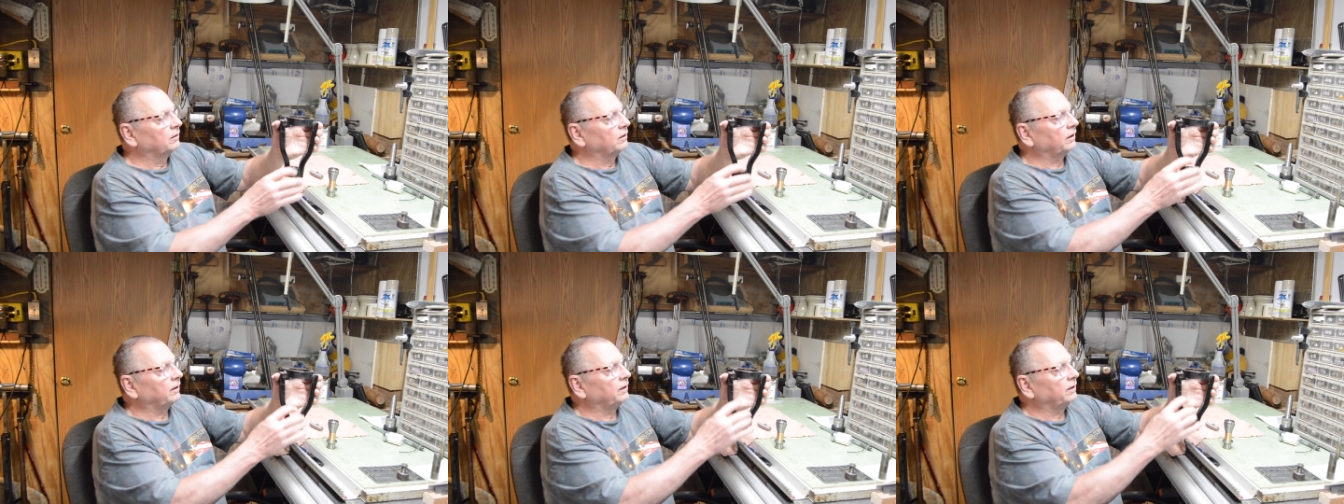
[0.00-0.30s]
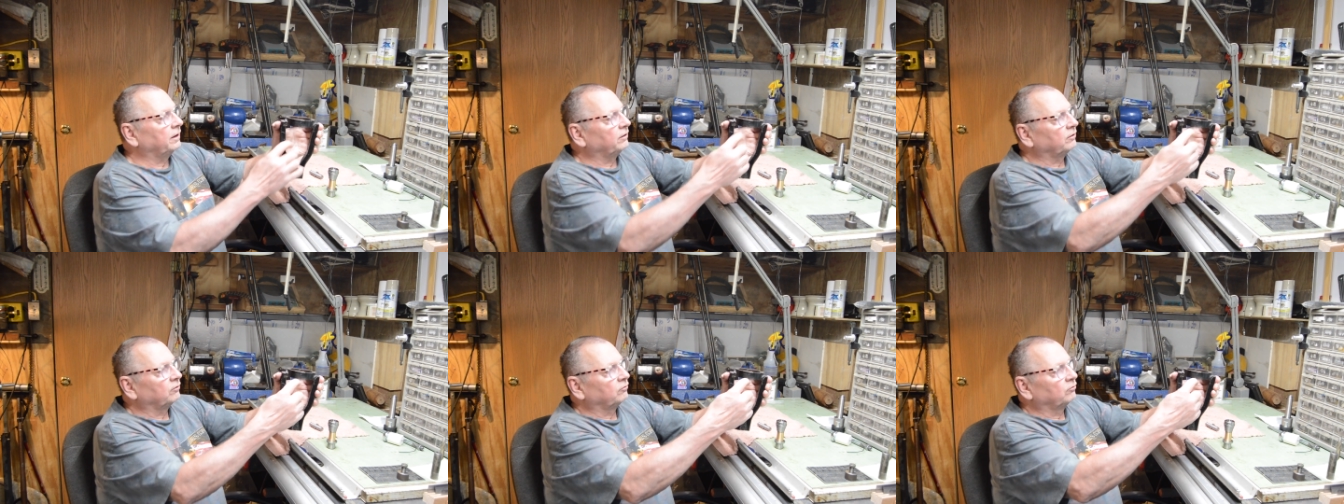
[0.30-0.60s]
and
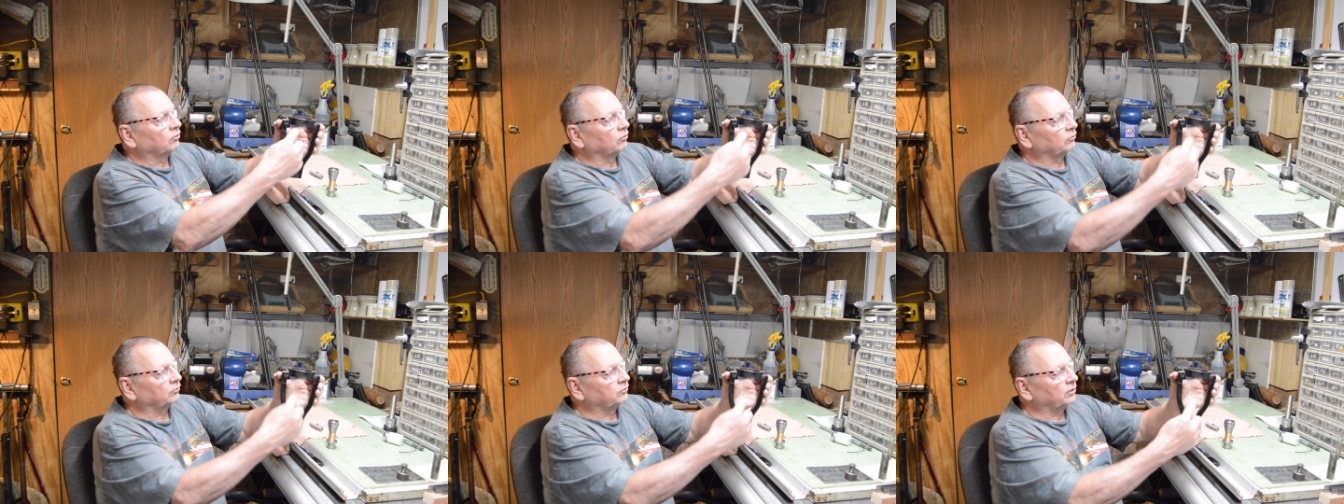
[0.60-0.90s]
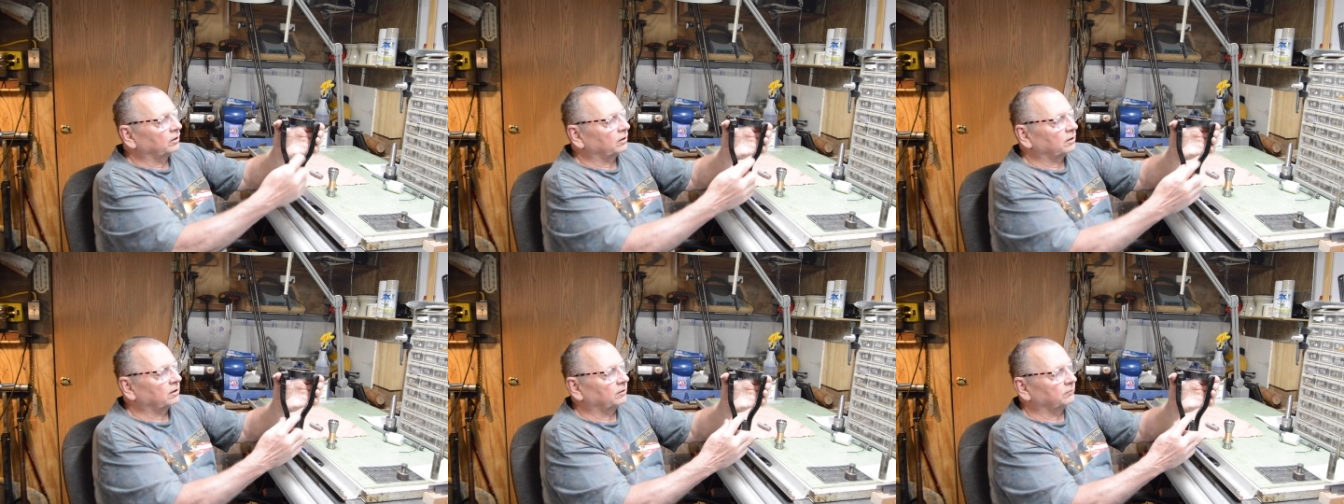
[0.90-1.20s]
then the drill
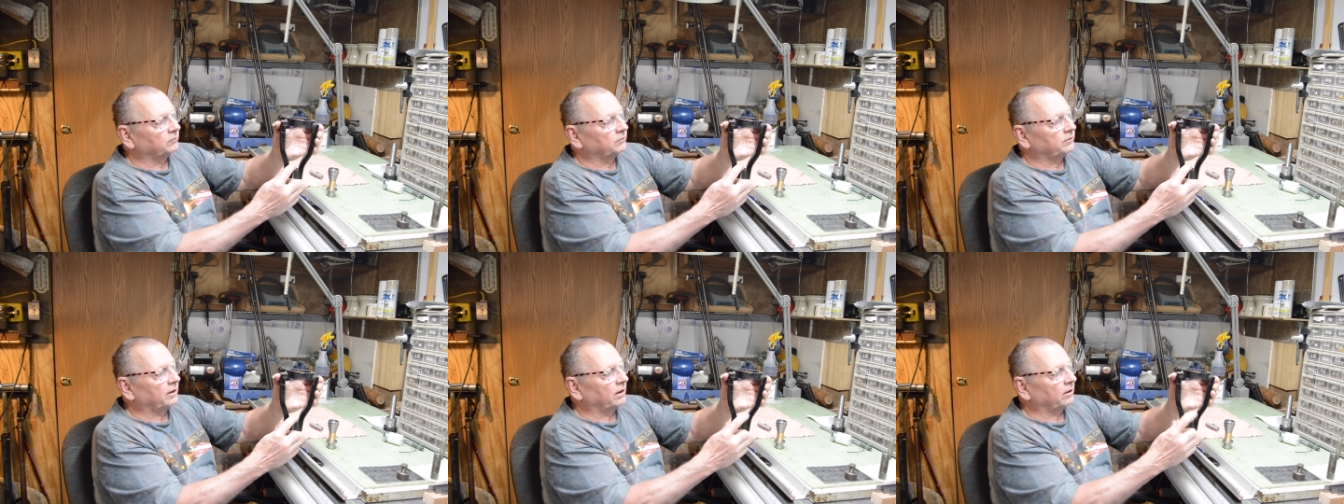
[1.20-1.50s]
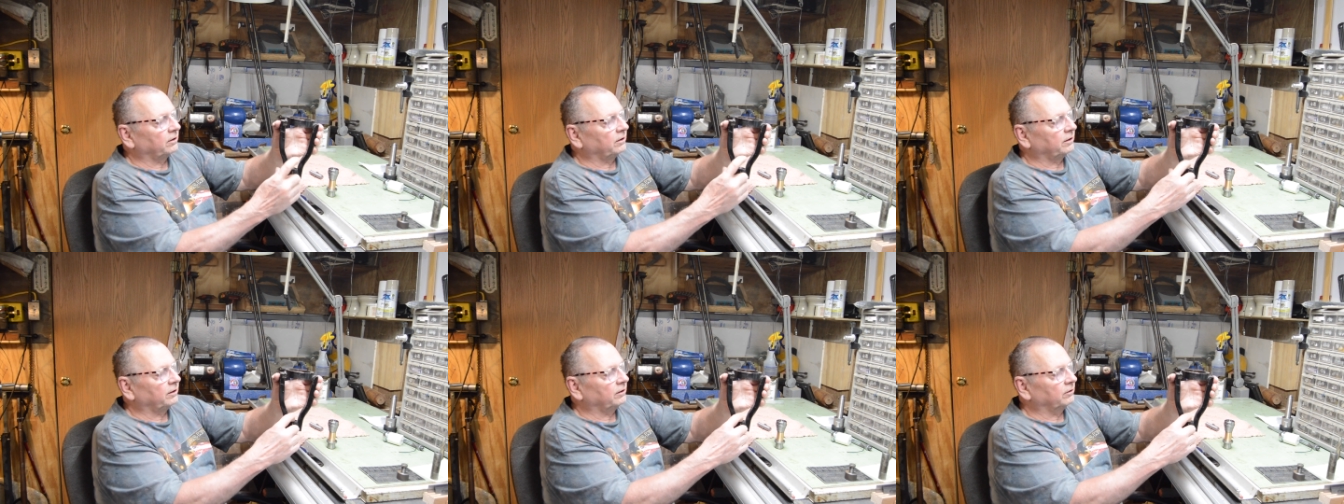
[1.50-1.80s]
chuck comes
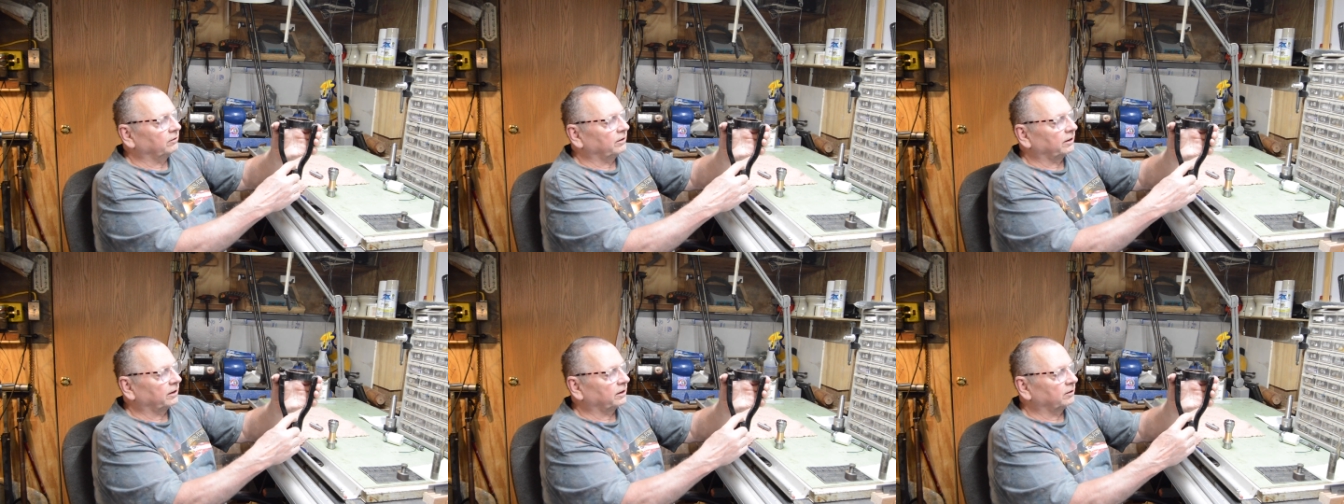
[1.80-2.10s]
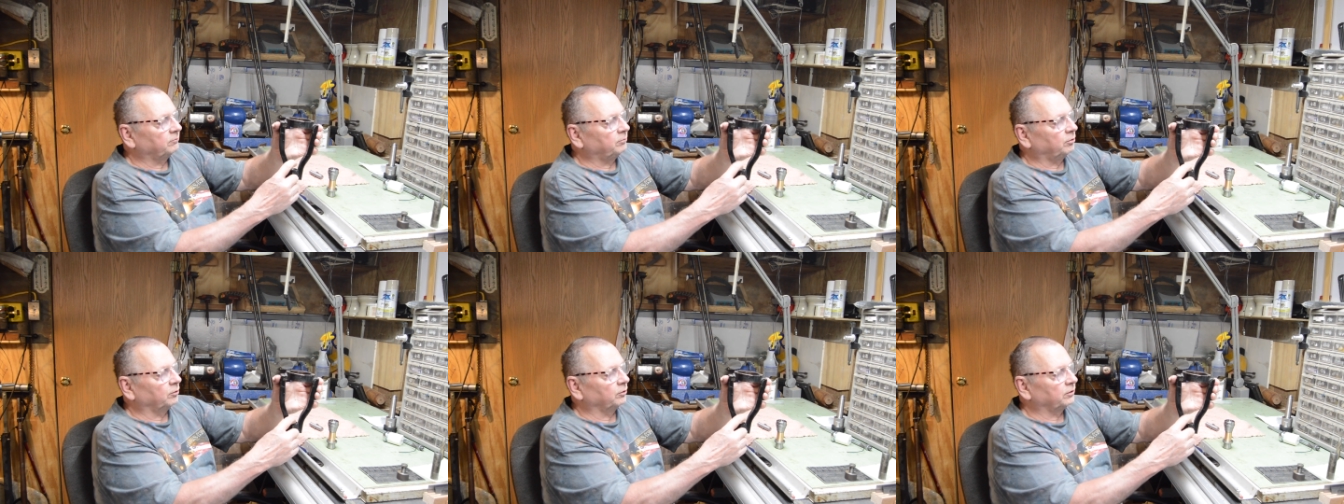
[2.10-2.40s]
down in here. I
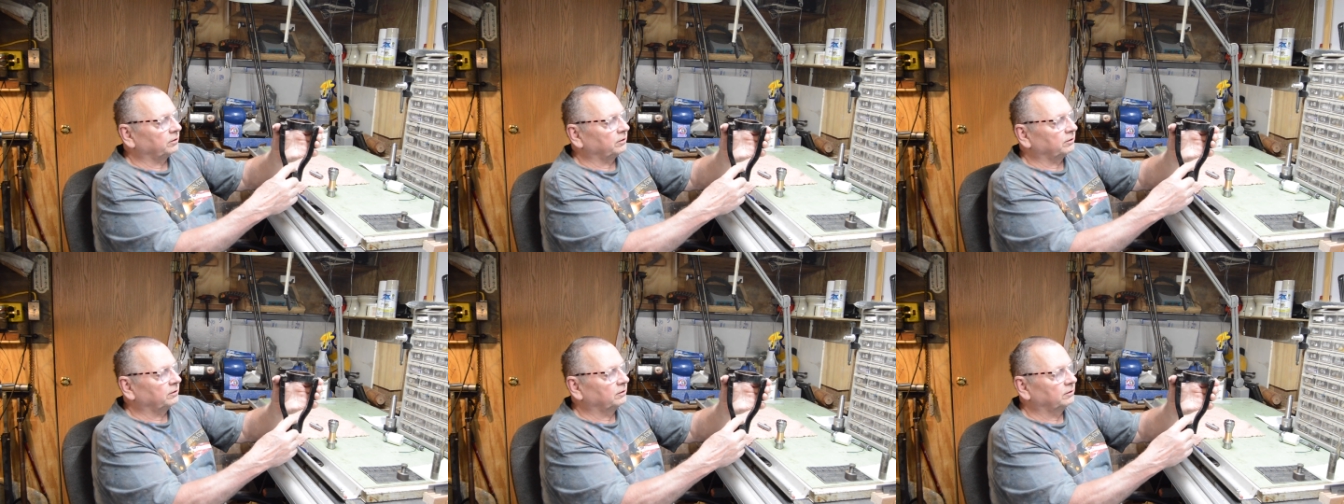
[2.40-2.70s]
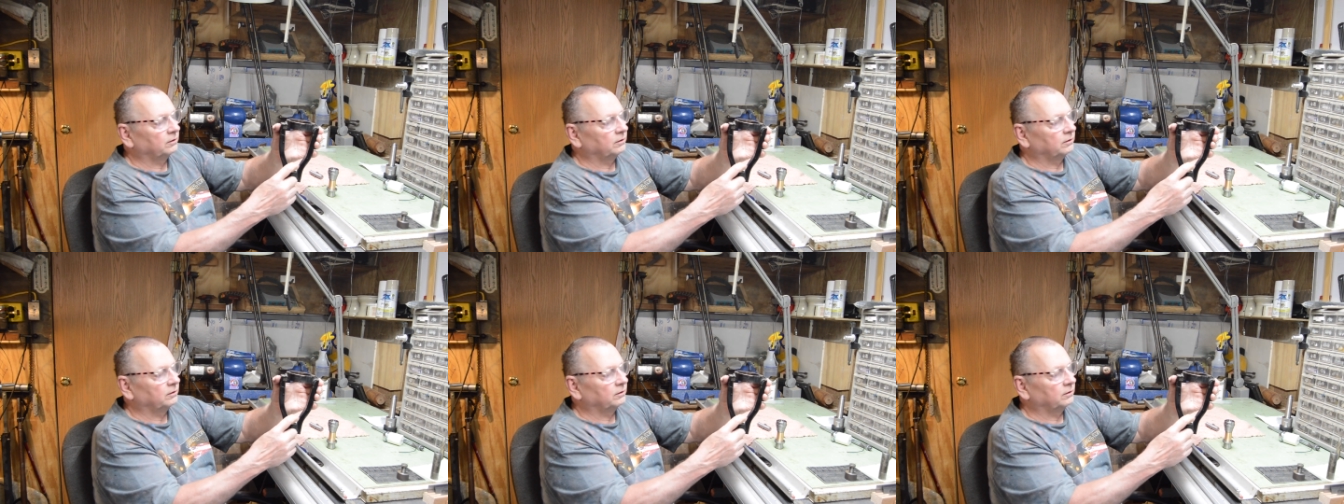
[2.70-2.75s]
can put